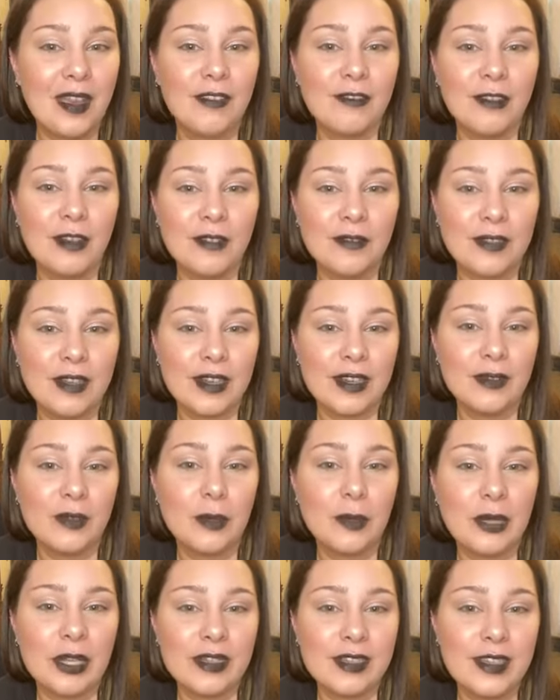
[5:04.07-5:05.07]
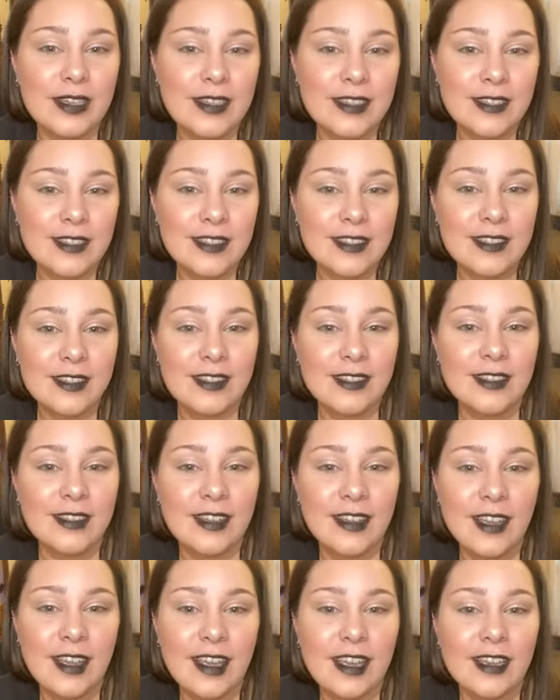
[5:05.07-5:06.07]
felt very rebellious,
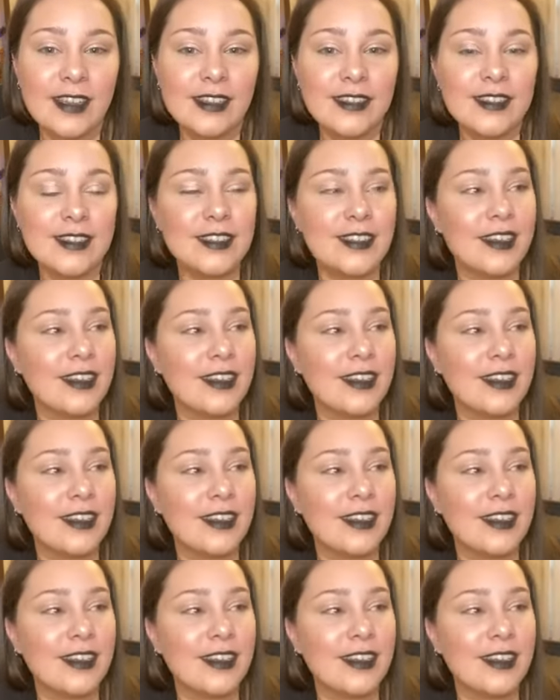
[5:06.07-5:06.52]
and